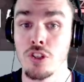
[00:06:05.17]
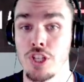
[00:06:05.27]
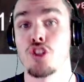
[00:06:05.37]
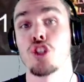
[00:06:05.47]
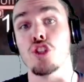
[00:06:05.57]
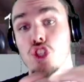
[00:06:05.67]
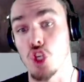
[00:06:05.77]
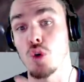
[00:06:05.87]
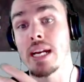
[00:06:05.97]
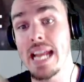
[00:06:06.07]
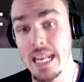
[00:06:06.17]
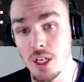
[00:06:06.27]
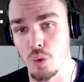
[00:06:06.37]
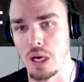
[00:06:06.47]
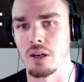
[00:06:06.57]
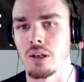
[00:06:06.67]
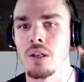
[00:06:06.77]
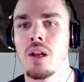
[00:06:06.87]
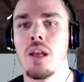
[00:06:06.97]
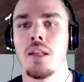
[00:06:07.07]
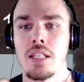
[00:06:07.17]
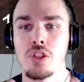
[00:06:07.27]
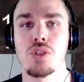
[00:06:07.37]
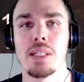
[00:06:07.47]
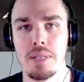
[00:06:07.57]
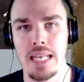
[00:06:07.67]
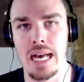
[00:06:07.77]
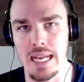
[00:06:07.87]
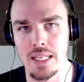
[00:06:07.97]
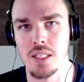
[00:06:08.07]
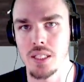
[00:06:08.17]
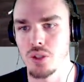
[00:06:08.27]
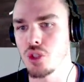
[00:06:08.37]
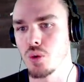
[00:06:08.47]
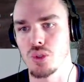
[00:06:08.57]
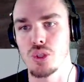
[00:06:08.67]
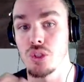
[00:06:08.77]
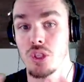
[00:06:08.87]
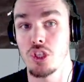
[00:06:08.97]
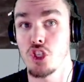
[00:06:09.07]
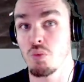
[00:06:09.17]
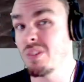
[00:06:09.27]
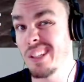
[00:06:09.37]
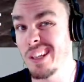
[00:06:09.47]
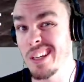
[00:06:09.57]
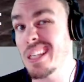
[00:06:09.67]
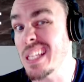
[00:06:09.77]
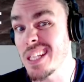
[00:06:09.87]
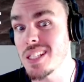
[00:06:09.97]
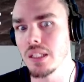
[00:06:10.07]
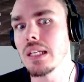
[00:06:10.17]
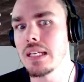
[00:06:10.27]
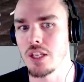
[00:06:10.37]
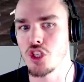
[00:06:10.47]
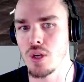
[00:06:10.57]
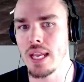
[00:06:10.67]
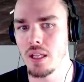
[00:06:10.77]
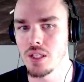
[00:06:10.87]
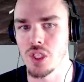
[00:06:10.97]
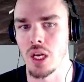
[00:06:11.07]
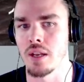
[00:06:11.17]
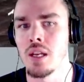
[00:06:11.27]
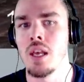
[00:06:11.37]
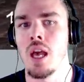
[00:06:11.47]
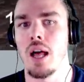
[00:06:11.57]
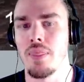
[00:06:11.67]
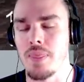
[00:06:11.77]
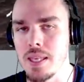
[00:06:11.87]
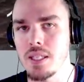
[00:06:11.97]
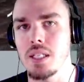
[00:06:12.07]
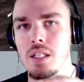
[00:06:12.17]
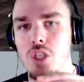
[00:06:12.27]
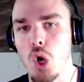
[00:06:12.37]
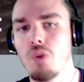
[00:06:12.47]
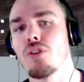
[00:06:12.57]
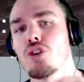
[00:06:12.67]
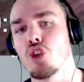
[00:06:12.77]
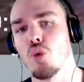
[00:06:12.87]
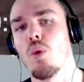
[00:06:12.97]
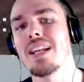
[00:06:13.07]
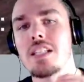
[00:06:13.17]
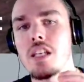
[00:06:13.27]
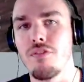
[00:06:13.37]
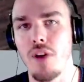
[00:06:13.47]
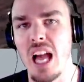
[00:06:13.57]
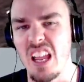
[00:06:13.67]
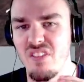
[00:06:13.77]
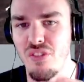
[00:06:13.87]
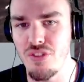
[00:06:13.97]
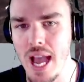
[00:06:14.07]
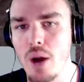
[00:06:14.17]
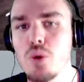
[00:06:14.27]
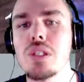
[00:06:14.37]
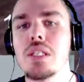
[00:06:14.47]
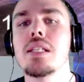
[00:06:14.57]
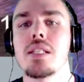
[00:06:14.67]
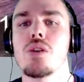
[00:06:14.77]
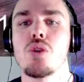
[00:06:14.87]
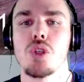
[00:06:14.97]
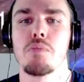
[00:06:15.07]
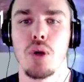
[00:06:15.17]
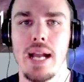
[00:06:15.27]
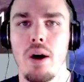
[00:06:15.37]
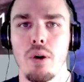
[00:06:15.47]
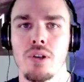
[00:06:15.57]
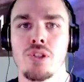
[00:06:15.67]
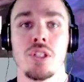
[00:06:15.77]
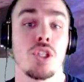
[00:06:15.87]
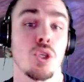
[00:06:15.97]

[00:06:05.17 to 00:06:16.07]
dungeons during endwalker, these are some of the highest seal sources that you're really going to easily get your hands on. This is over 25,000 seals per hour, since they're